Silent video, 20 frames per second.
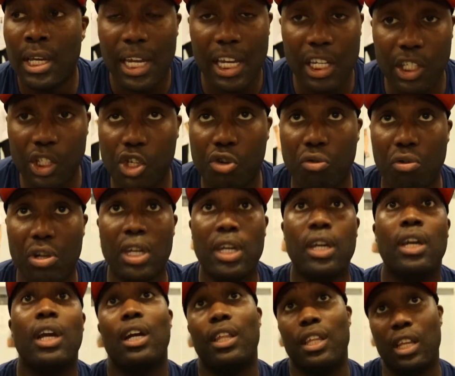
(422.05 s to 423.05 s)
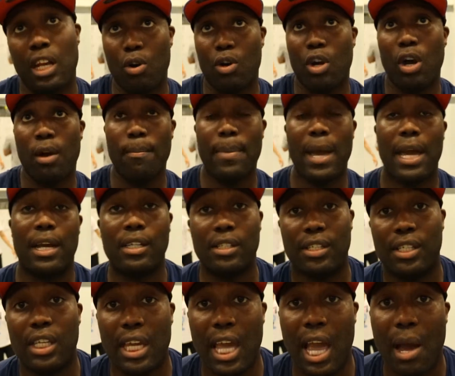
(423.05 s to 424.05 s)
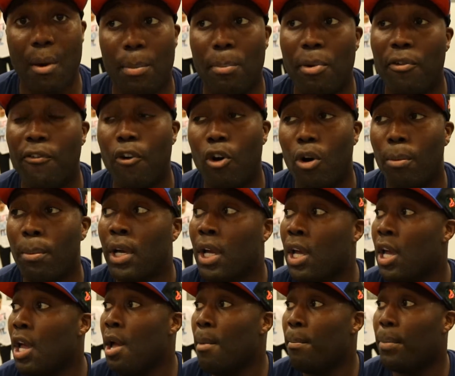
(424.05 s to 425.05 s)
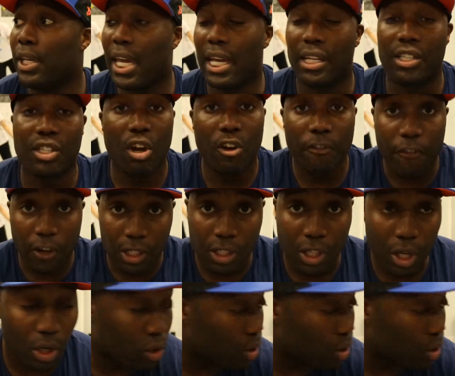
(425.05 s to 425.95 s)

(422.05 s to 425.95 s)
injury, and then I'll come back and see how I perform. But yeah, so far so